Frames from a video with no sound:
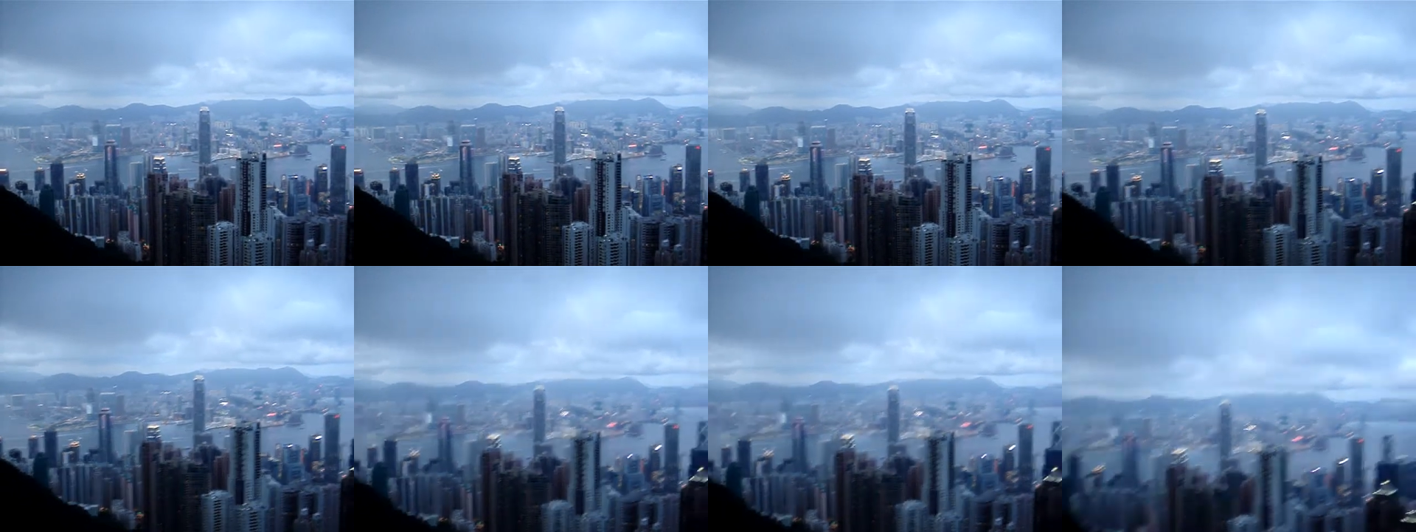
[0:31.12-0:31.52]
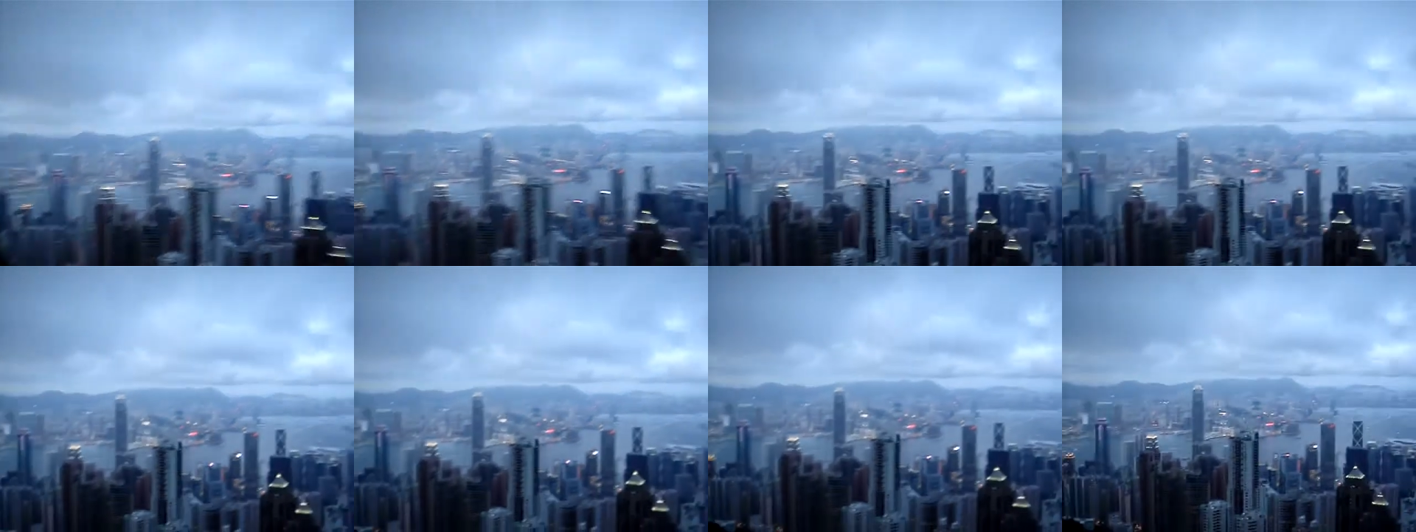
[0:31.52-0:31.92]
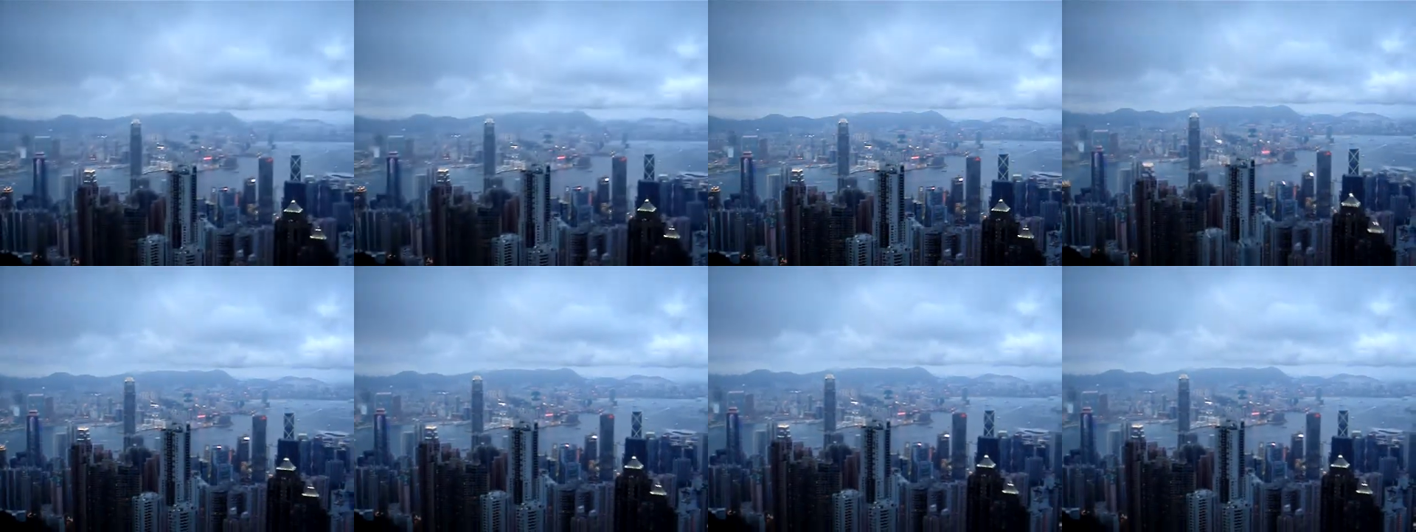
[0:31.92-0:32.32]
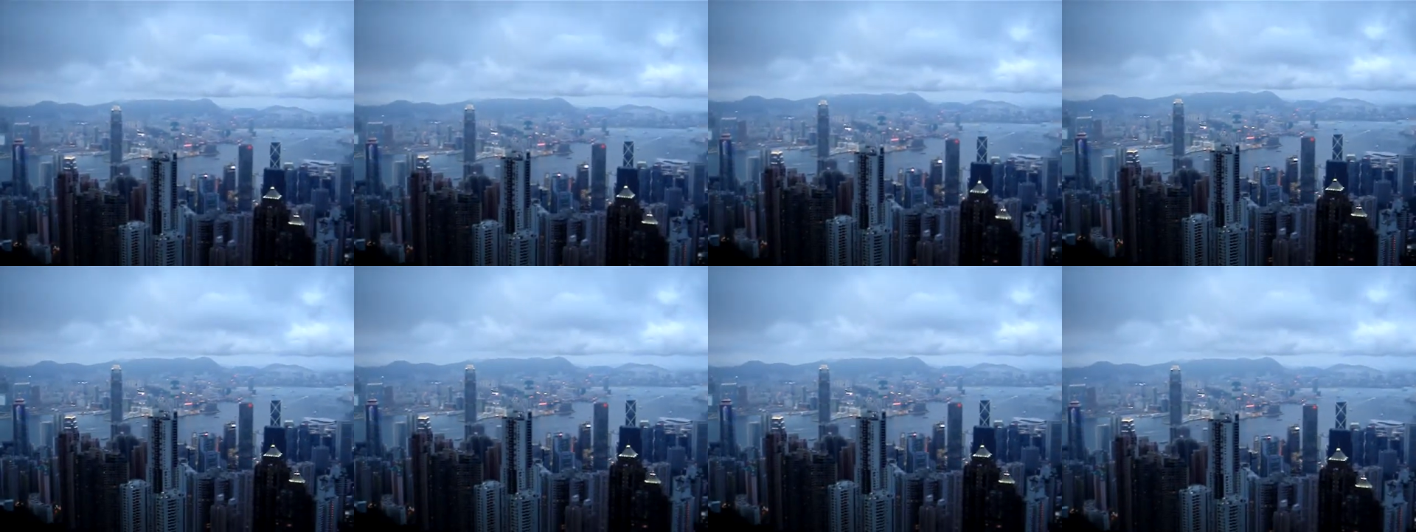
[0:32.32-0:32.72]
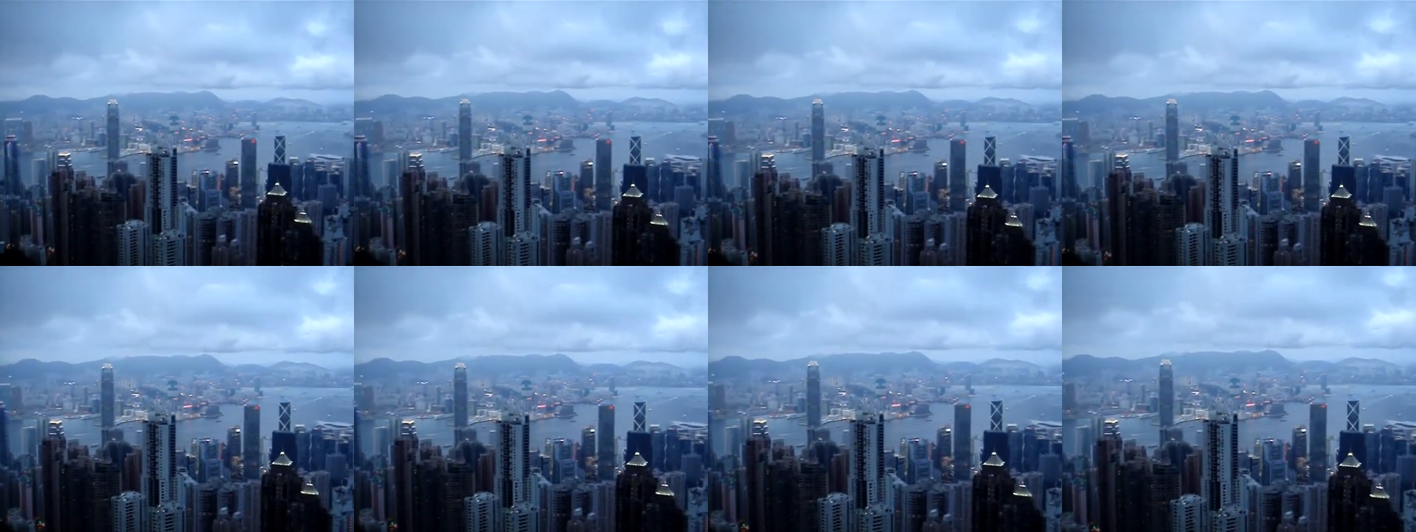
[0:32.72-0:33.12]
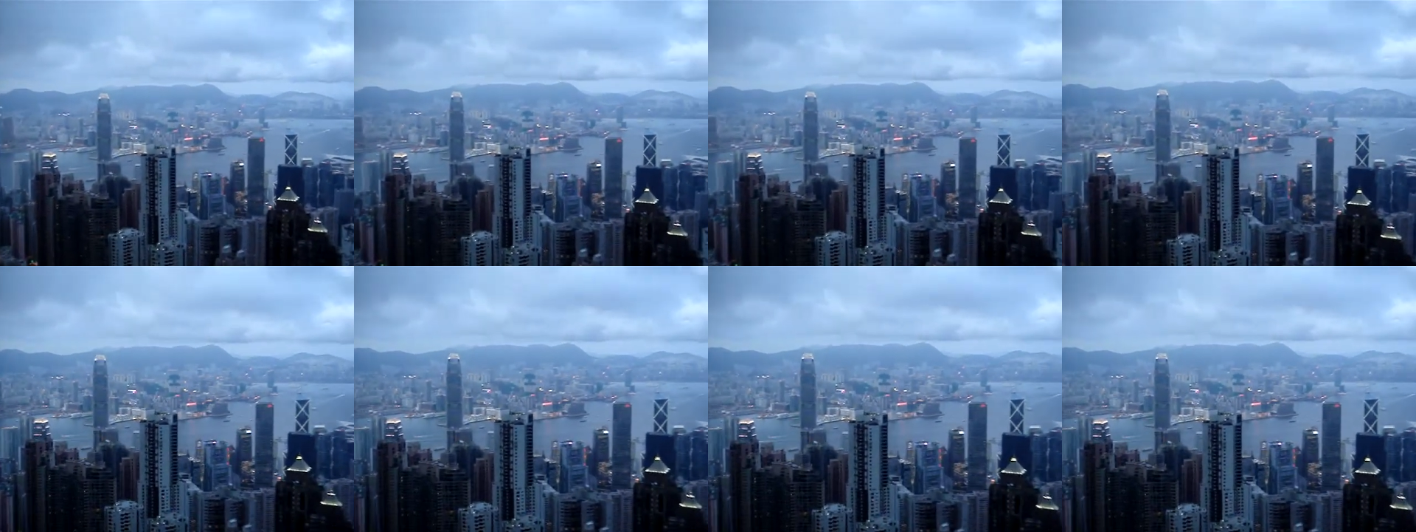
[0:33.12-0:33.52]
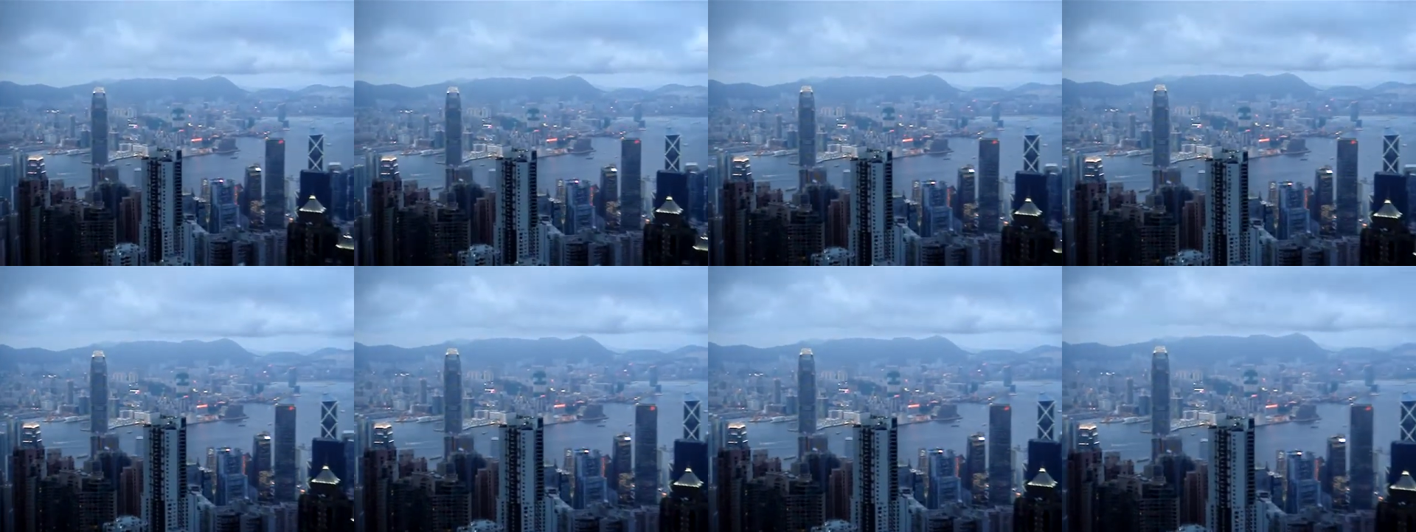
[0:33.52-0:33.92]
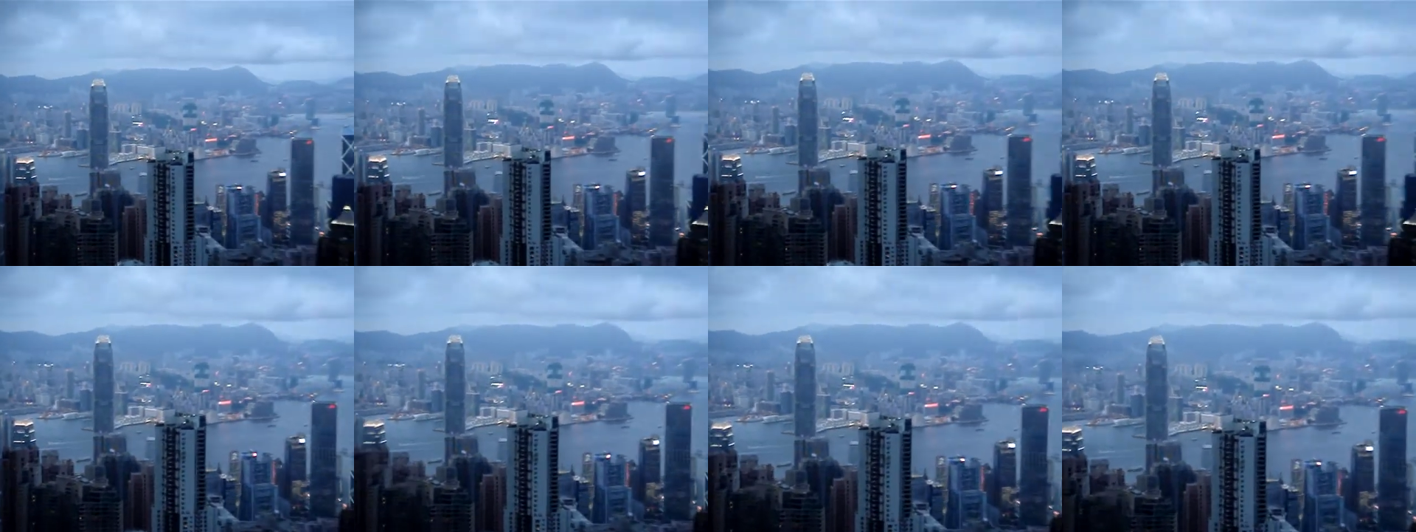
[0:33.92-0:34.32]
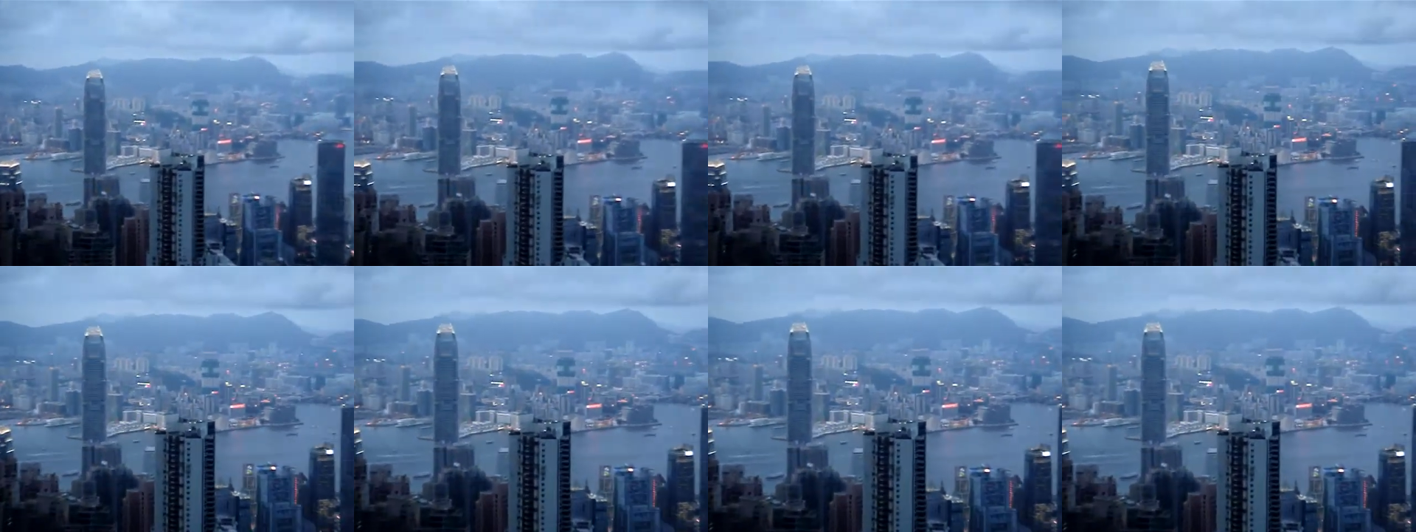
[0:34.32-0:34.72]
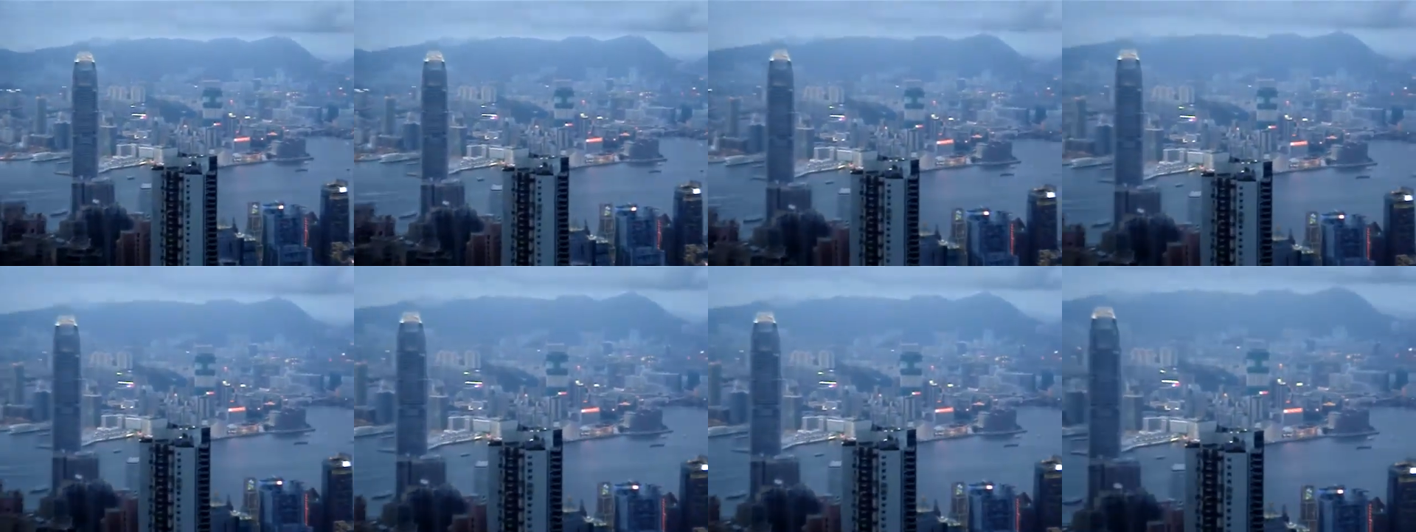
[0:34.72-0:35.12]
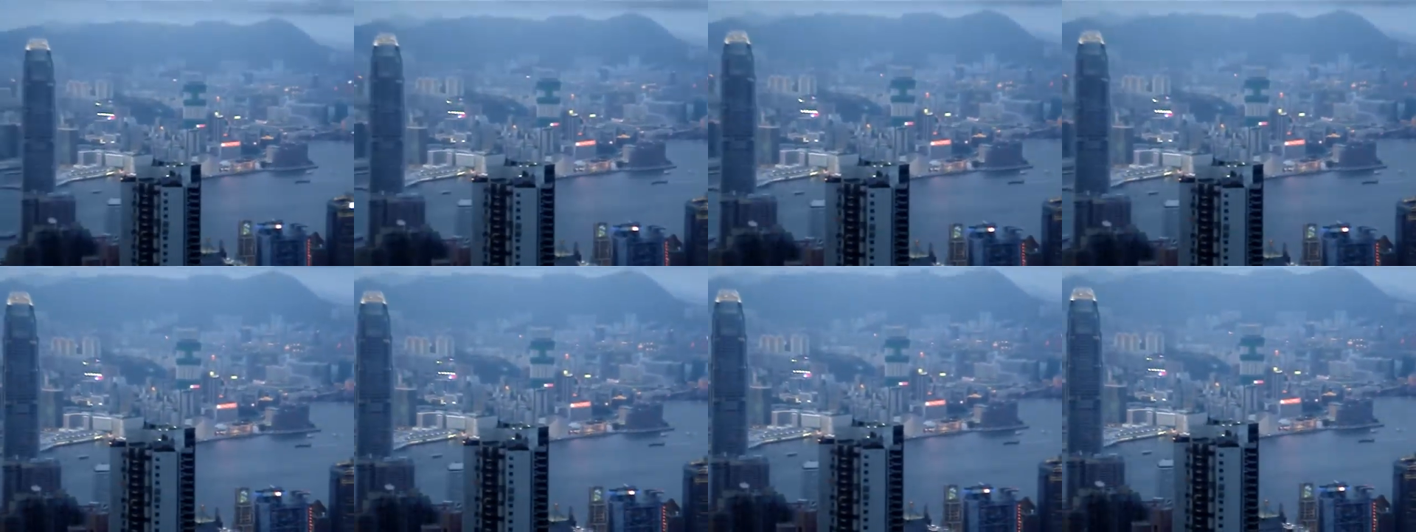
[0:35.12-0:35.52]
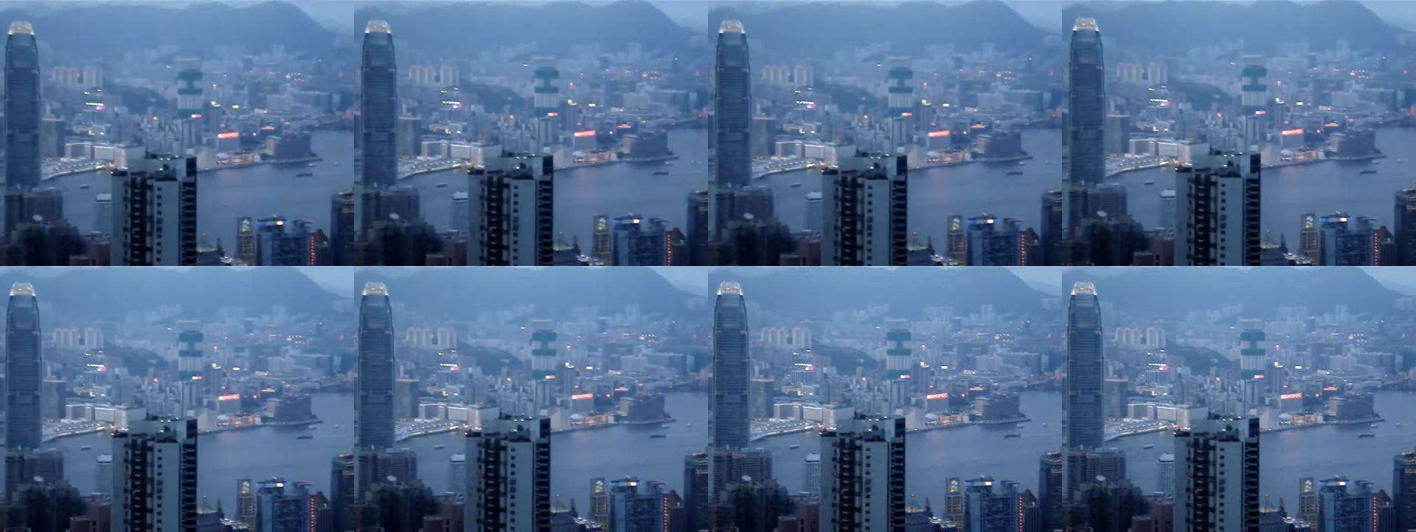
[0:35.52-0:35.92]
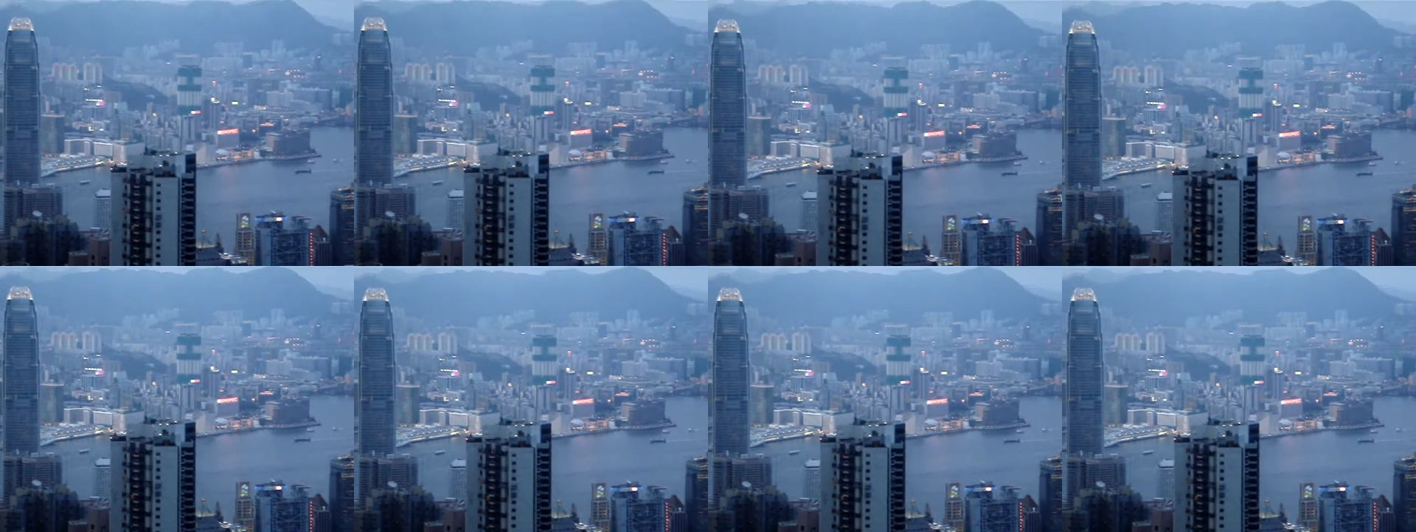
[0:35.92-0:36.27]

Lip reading: Nobody's mouth can be seen.